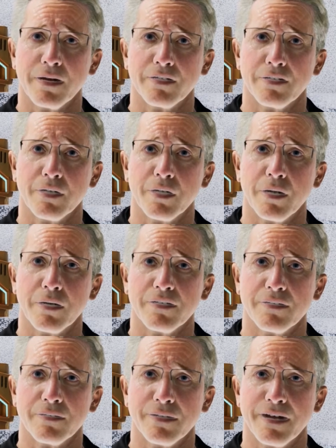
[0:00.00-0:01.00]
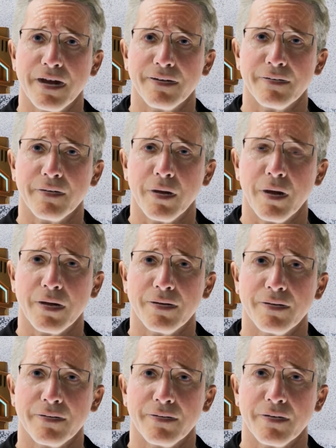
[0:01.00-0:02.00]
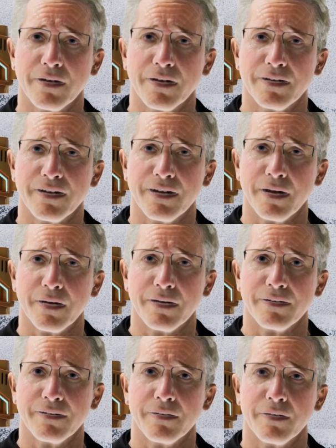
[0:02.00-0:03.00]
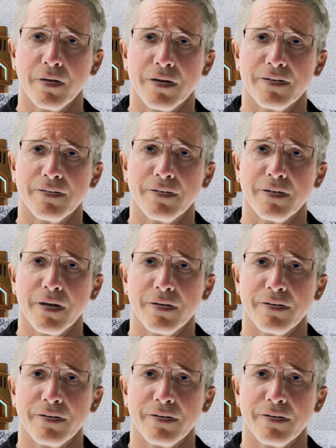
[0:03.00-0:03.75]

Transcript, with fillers: obligations in us to protect the wealth that we inherit or create